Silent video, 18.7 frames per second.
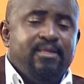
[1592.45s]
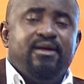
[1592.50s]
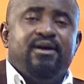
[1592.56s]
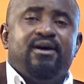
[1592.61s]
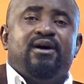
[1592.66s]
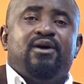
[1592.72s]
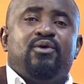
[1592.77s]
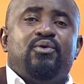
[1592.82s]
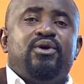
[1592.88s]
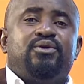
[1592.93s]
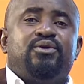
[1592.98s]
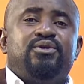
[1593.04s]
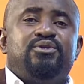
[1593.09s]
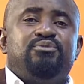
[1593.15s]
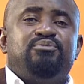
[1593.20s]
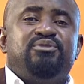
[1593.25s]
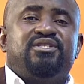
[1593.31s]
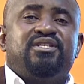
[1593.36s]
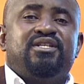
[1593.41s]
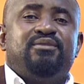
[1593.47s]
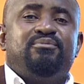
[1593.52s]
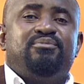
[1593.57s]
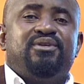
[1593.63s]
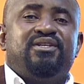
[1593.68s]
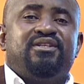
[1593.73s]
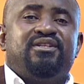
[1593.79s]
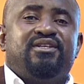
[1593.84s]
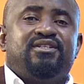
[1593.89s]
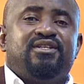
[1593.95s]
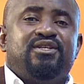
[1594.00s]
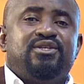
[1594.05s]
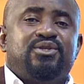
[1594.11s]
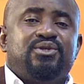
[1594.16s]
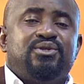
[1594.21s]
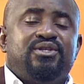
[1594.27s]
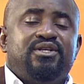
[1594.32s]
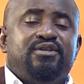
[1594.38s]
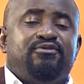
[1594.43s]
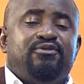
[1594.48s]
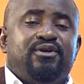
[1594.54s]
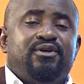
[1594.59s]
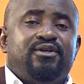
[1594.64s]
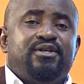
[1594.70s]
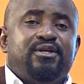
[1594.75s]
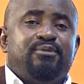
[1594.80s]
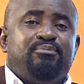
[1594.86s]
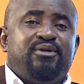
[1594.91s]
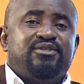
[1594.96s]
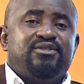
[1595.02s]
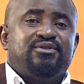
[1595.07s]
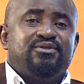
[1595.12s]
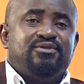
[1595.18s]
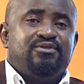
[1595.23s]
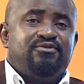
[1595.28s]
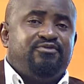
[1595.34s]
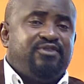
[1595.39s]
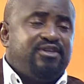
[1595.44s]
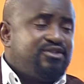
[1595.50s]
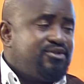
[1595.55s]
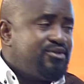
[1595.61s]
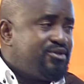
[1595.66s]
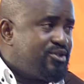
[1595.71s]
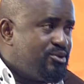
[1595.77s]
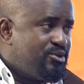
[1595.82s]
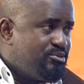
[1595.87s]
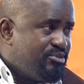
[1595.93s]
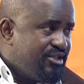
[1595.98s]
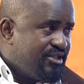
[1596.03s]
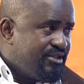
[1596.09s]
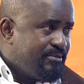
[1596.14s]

We are going to be celebrating International Day for Elder Persons on 1st October.